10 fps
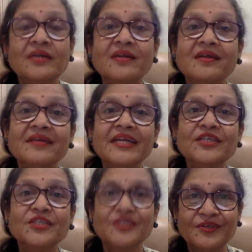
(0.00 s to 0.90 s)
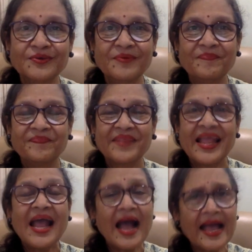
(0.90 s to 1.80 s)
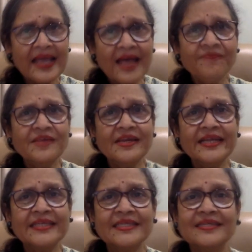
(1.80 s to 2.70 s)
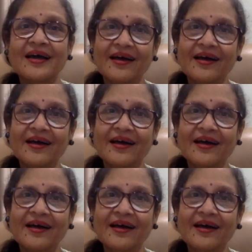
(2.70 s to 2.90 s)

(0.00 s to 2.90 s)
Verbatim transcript: narrate to you. I have narrated